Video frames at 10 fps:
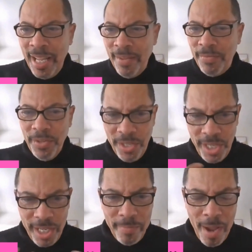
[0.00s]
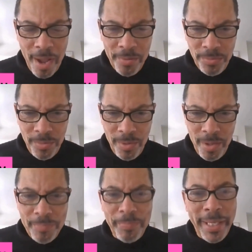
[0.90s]
feel good about
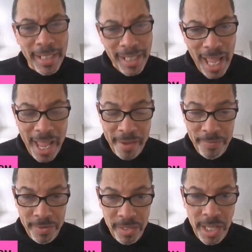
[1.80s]
being alive.